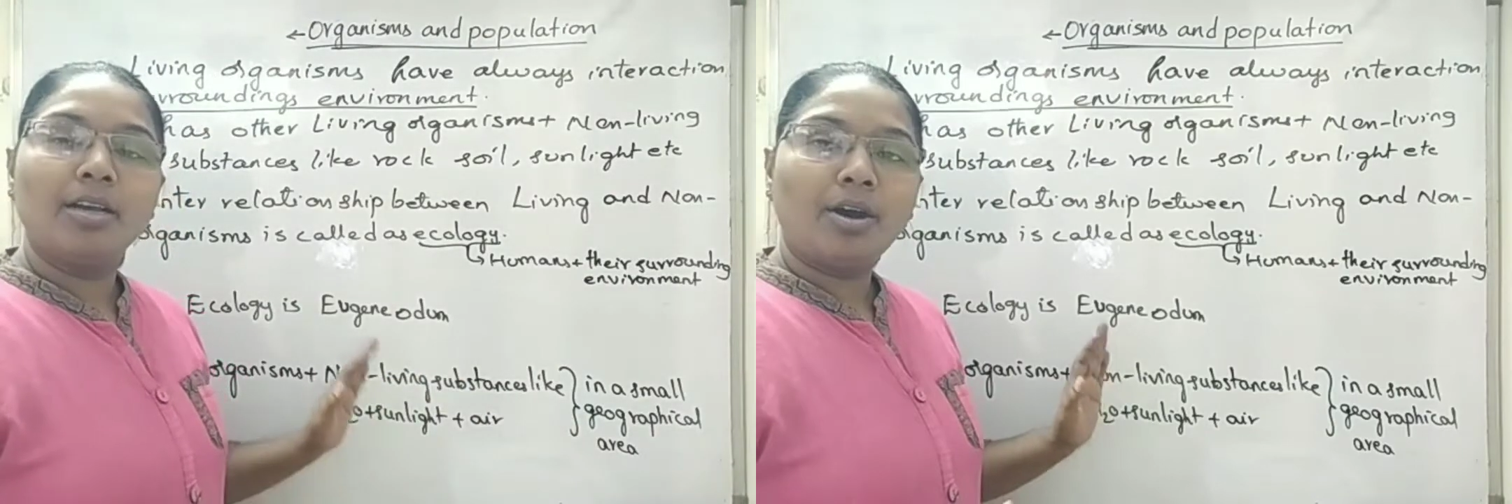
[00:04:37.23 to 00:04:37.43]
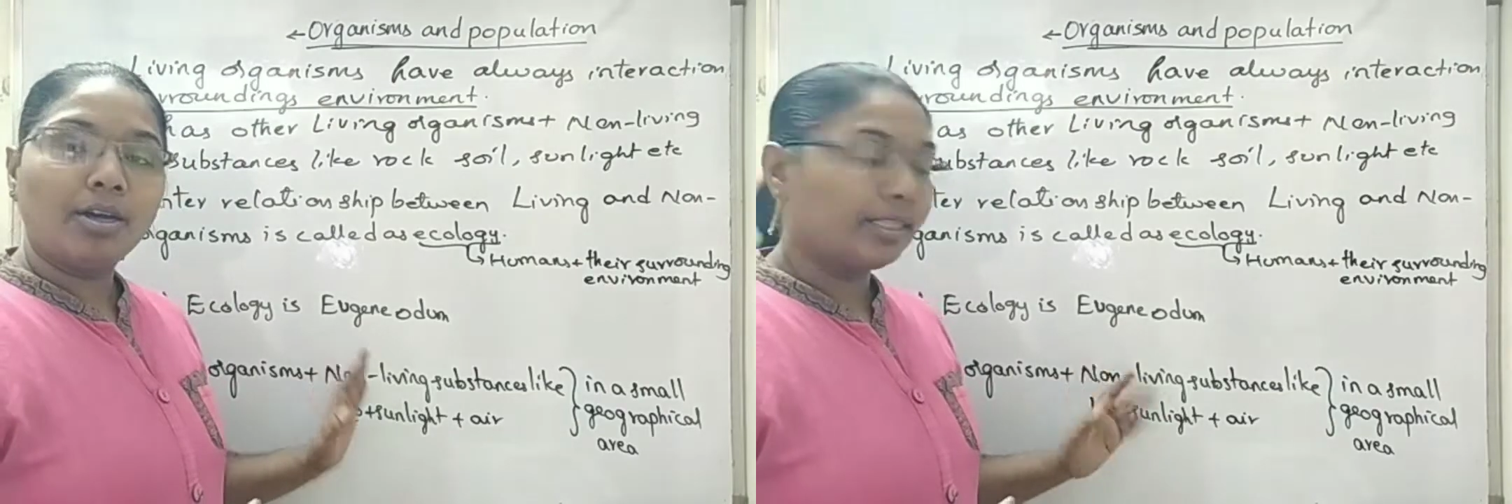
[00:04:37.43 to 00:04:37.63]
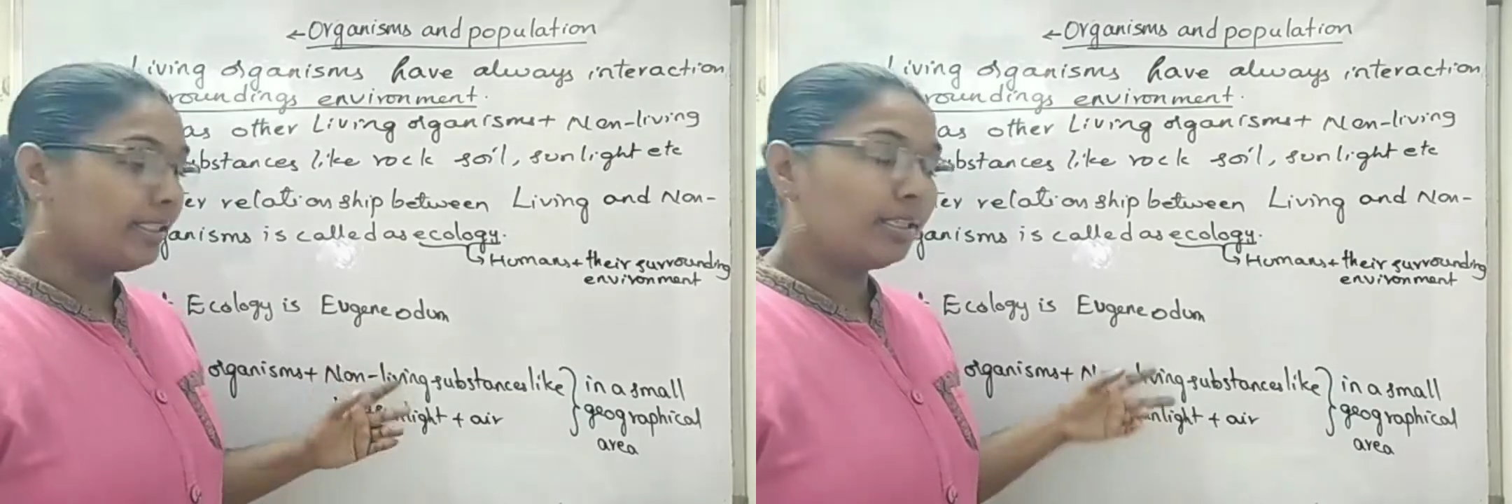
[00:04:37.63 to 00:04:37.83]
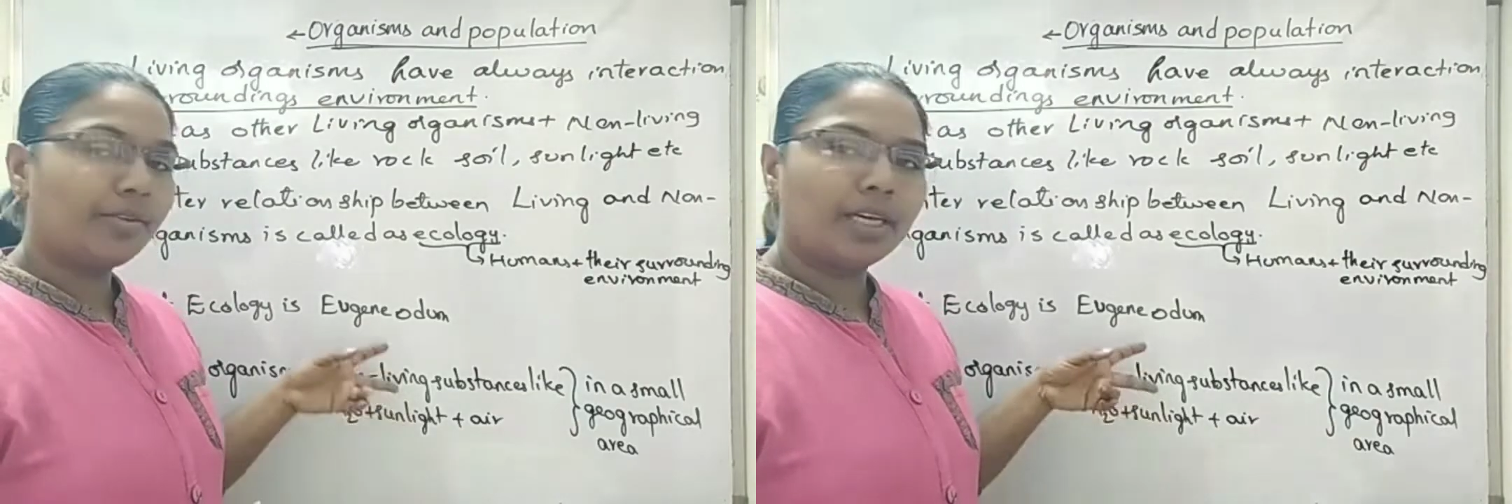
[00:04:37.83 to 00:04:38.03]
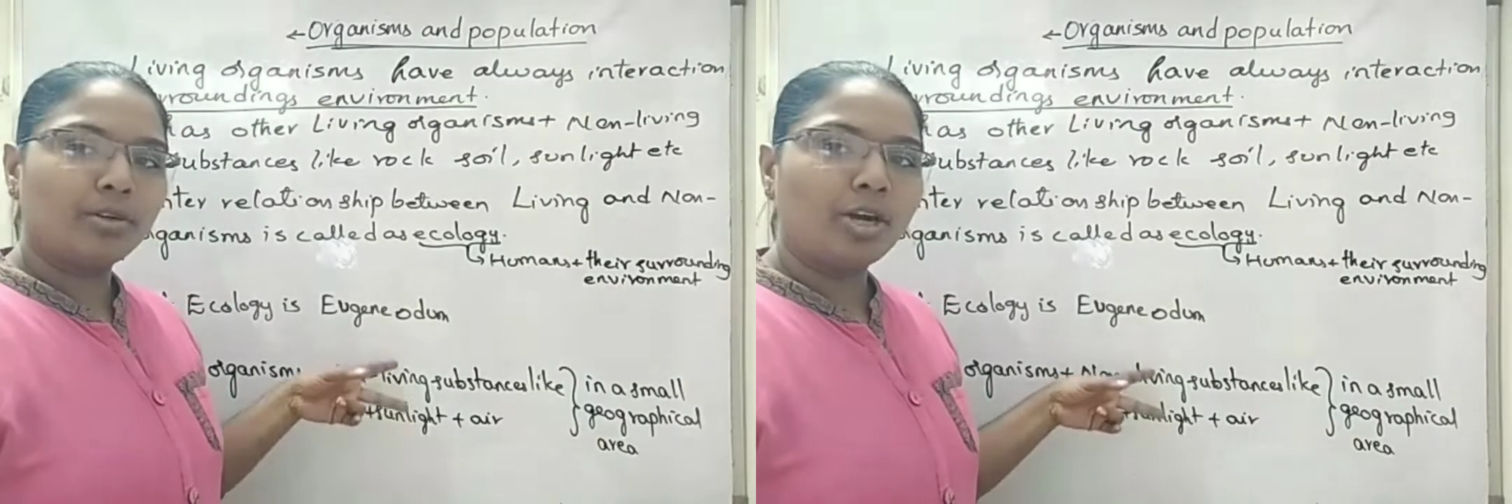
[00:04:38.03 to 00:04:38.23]
All here we
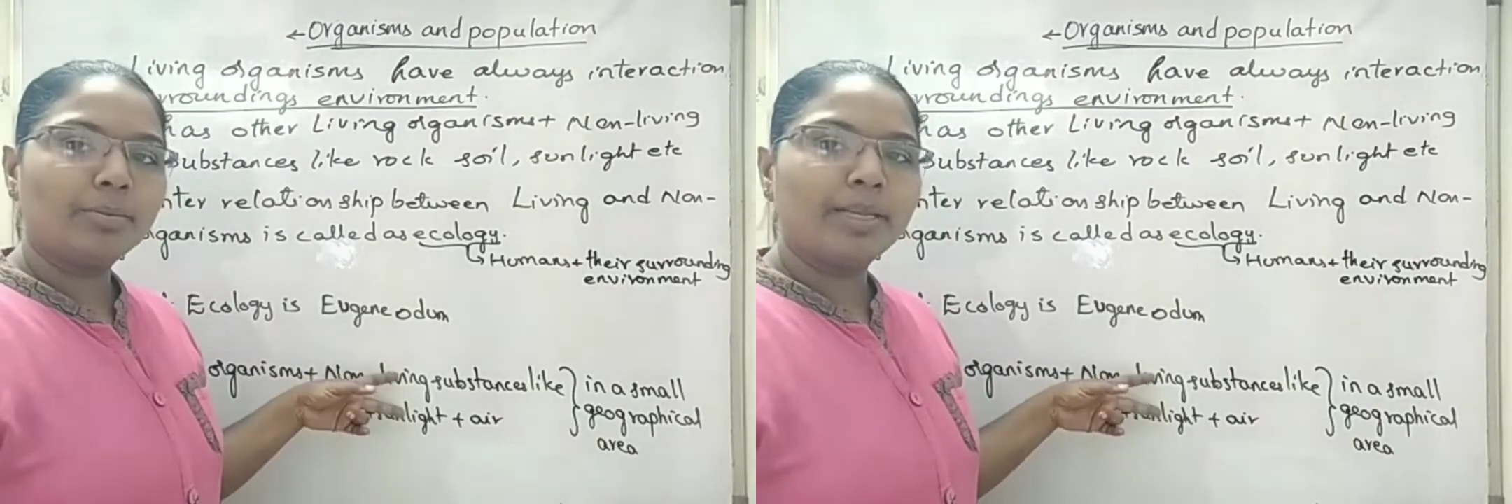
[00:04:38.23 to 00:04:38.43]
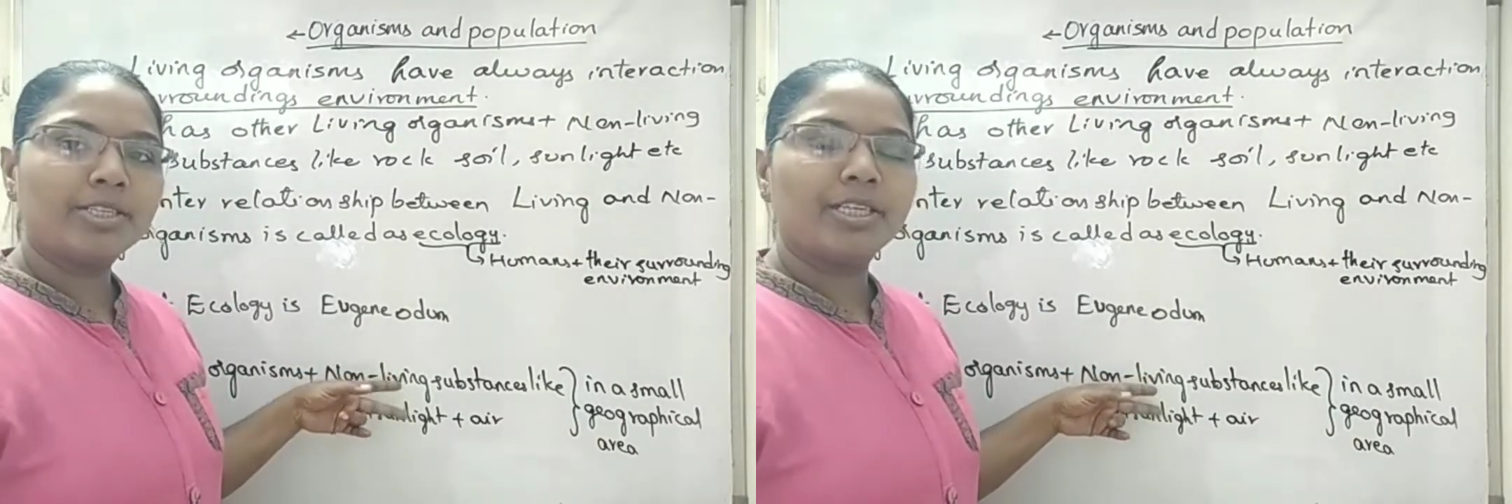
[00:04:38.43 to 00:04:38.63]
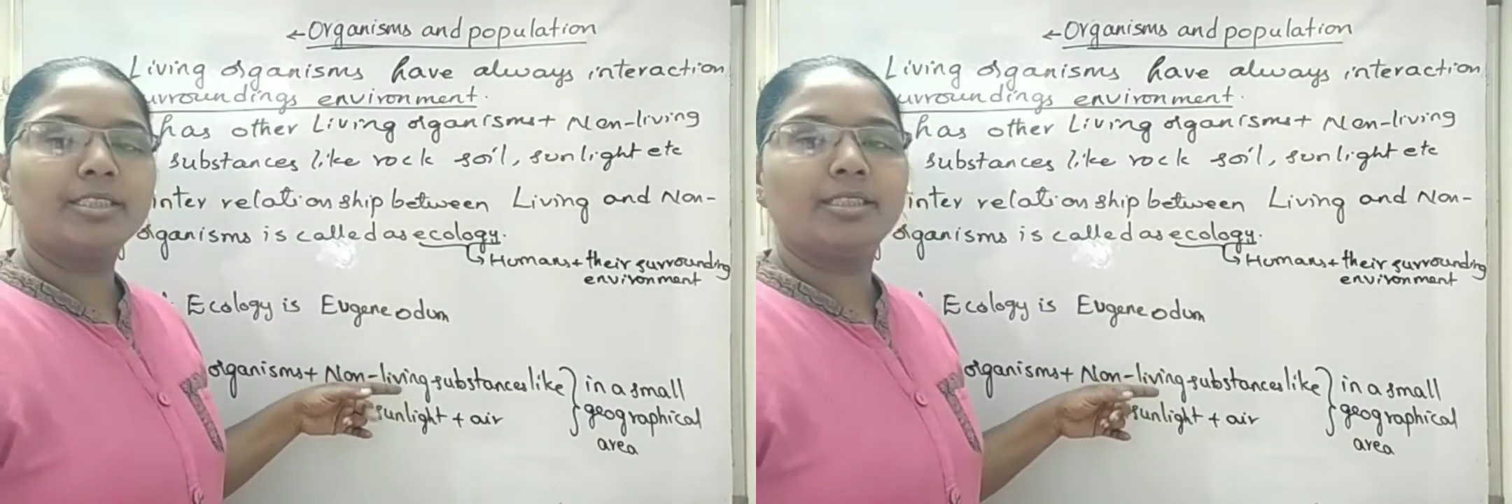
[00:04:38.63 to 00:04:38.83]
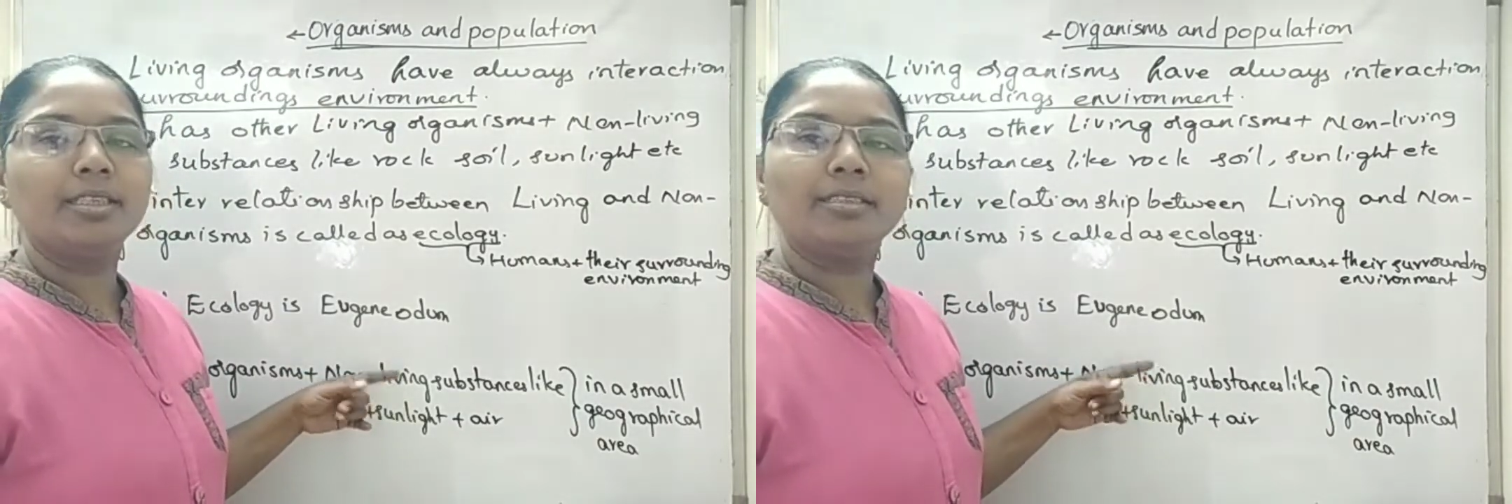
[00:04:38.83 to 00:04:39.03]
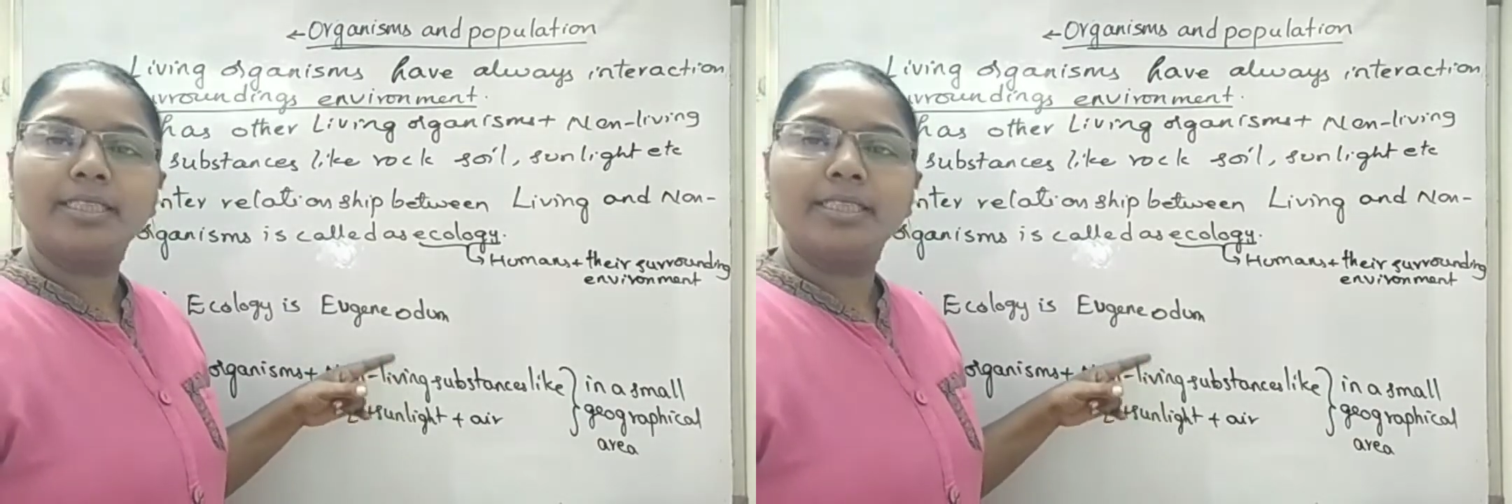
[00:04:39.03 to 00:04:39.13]
are not mentioning the